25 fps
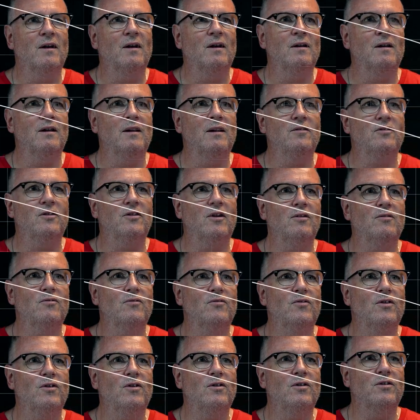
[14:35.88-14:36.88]
Let's go
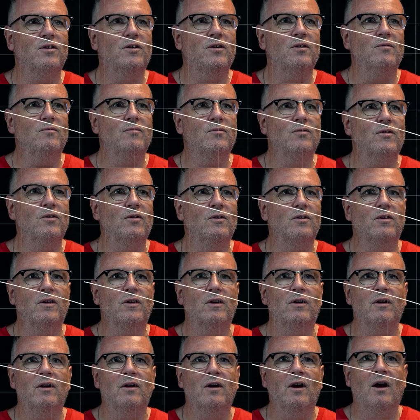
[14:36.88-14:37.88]
further and
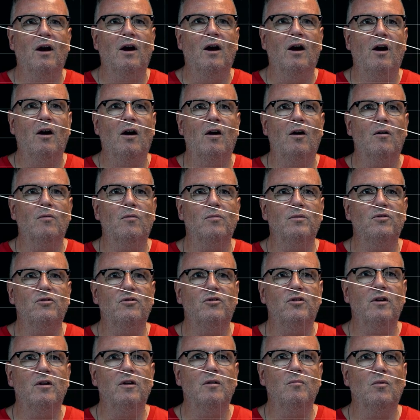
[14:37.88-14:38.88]
further. Are we
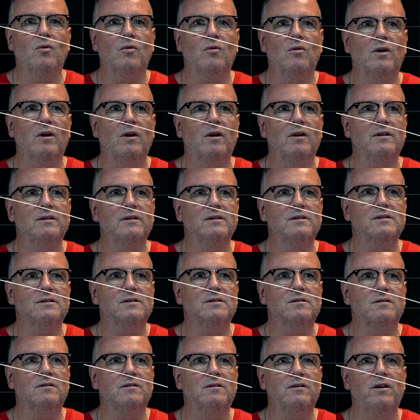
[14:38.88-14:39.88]
seeing more
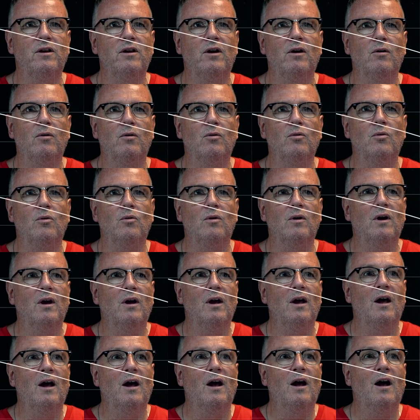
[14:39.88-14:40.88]
lines? No.
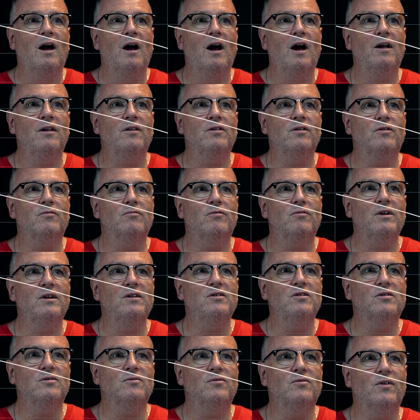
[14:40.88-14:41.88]
And the
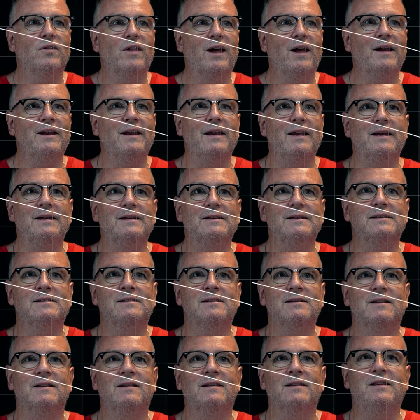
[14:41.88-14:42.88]
reason for that is,
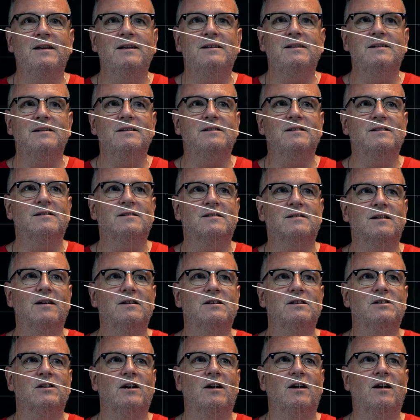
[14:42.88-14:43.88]
this is
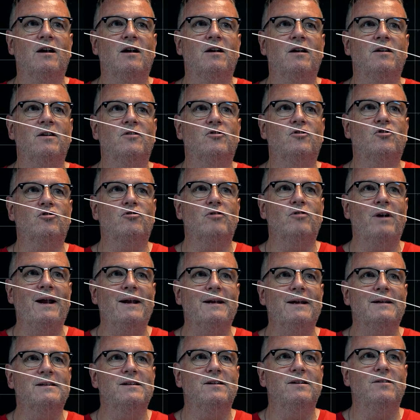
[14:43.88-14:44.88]
such an
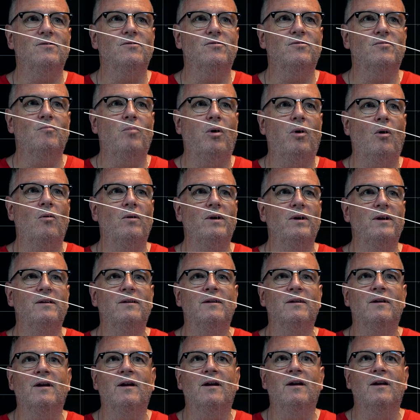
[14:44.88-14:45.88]
attractive point
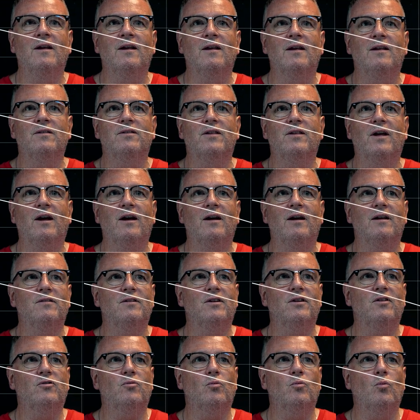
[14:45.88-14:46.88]
that
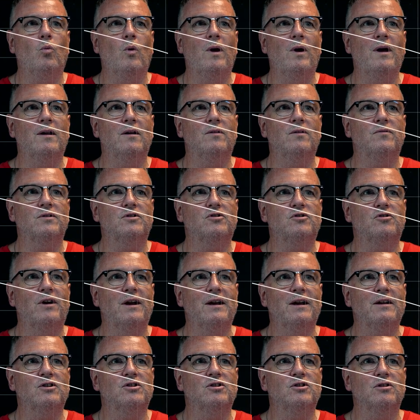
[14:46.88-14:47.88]
this well of
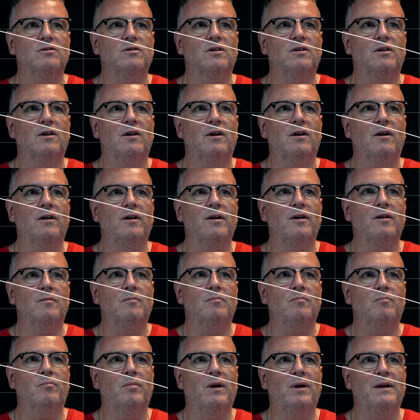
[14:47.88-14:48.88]
attraction, the line,
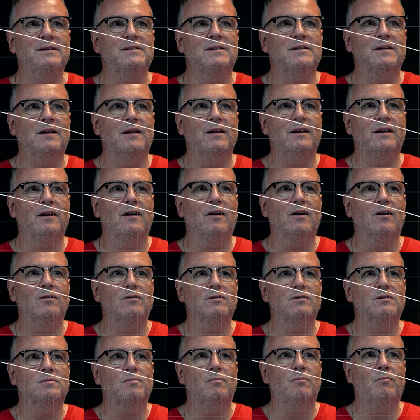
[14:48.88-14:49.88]
basically goes